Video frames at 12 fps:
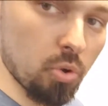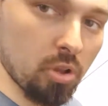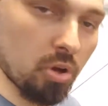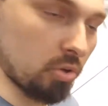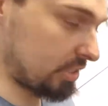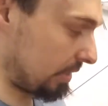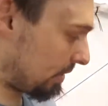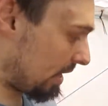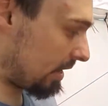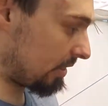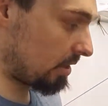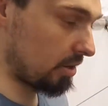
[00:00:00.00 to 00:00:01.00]
hose that we had
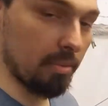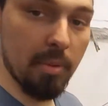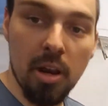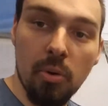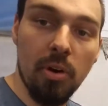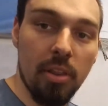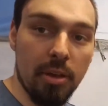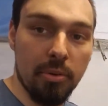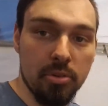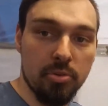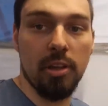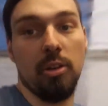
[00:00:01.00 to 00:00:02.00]
in there, the metal one that
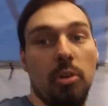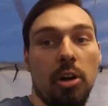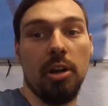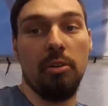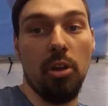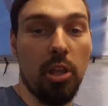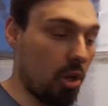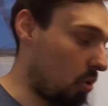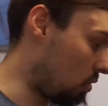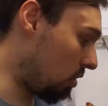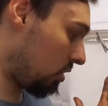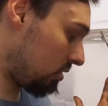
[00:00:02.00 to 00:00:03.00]
was like working really
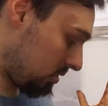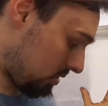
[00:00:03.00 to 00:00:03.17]
cool.